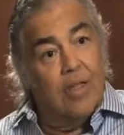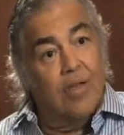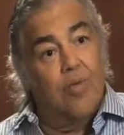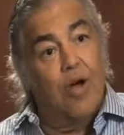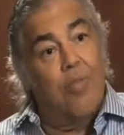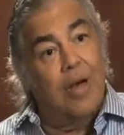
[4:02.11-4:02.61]

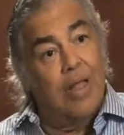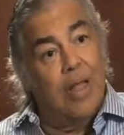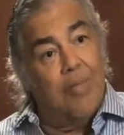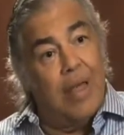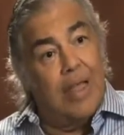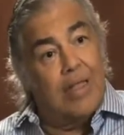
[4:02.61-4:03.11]
The more money
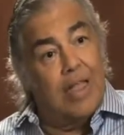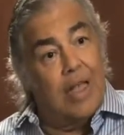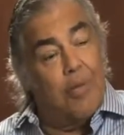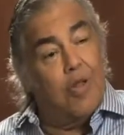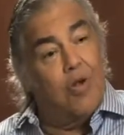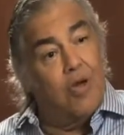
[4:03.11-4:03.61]
they make to
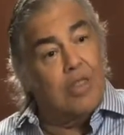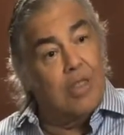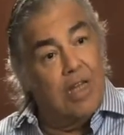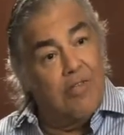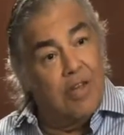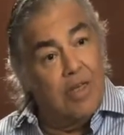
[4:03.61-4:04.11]
keep with the cost
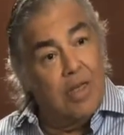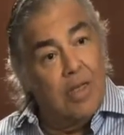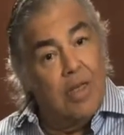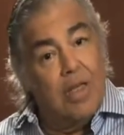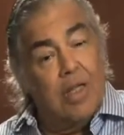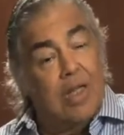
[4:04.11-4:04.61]
of living,
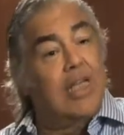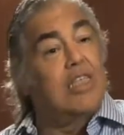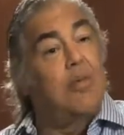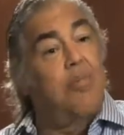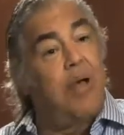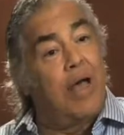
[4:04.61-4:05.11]
the
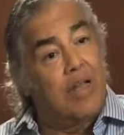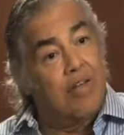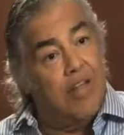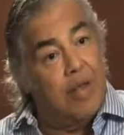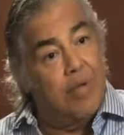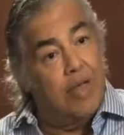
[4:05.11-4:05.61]
less
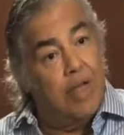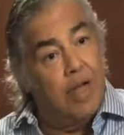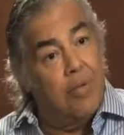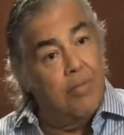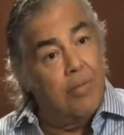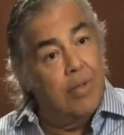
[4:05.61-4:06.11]
competitive they
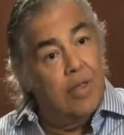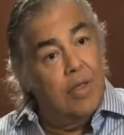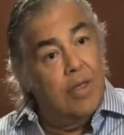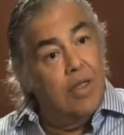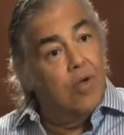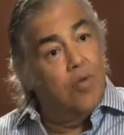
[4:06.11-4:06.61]
become
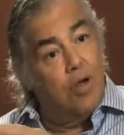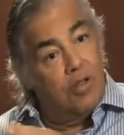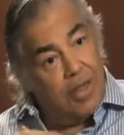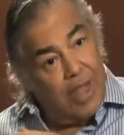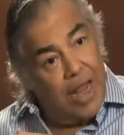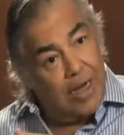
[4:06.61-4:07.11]
in the
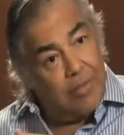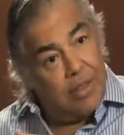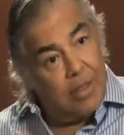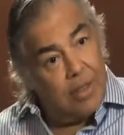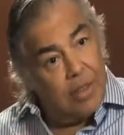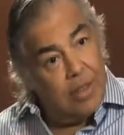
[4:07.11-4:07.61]
world
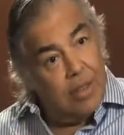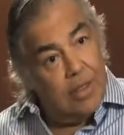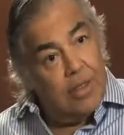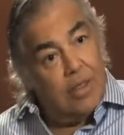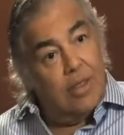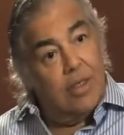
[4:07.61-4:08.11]
economy.
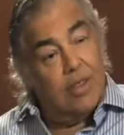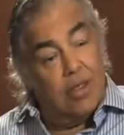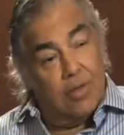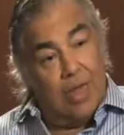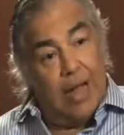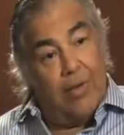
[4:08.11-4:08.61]

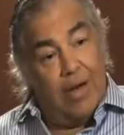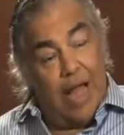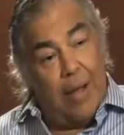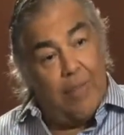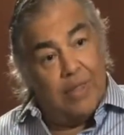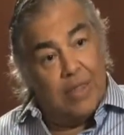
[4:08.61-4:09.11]
So now what
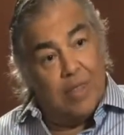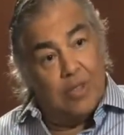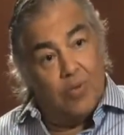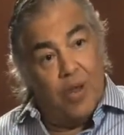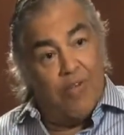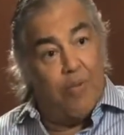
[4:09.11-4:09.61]
happens
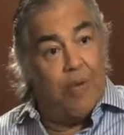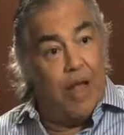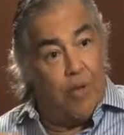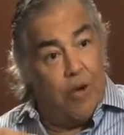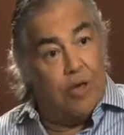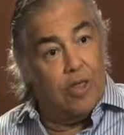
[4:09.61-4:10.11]
is we have to pay
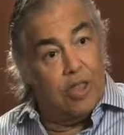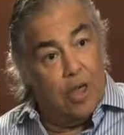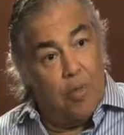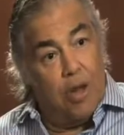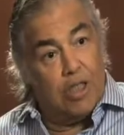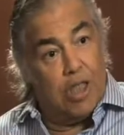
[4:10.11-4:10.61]
our workers
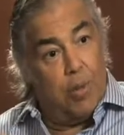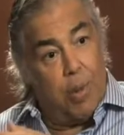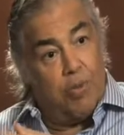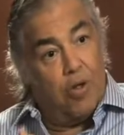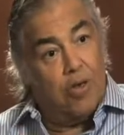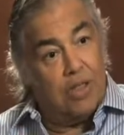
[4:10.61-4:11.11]
so much to keep
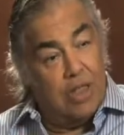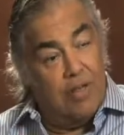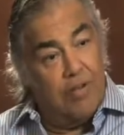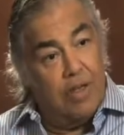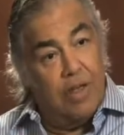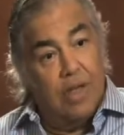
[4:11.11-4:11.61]
up the cost of
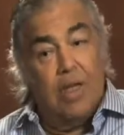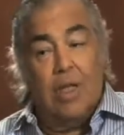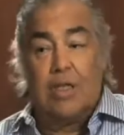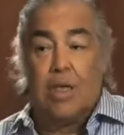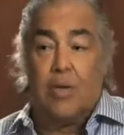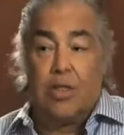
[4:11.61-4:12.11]
living,
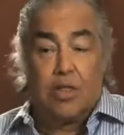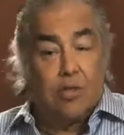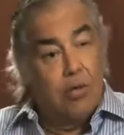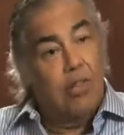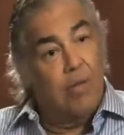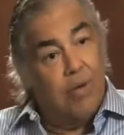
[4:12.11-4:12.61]
saying, well,
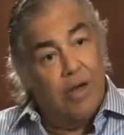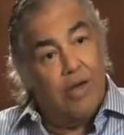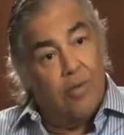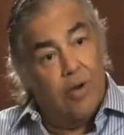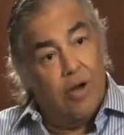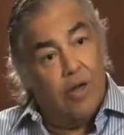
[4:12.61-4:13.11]
screw the
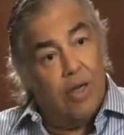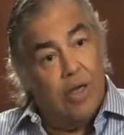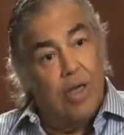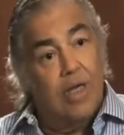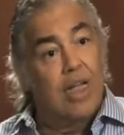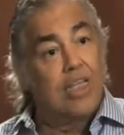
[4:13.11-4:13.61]
American
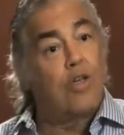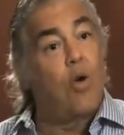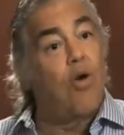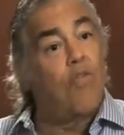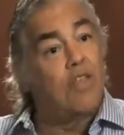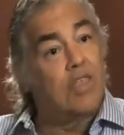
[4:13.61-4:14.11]
worker, let's
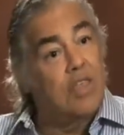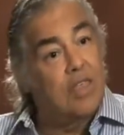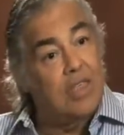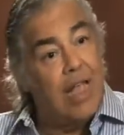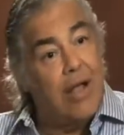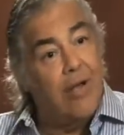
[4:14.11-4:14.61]
go
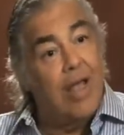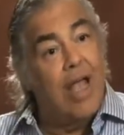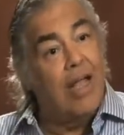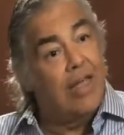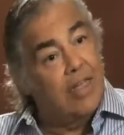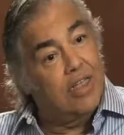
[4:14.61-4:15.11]
overseas now
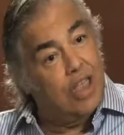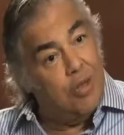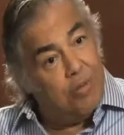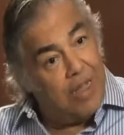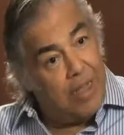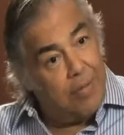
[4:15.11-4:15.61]
and get the
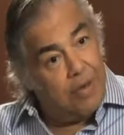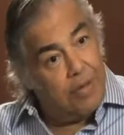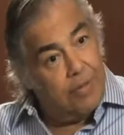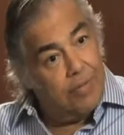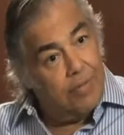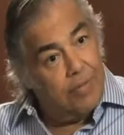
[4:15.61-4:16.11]
cheap labor.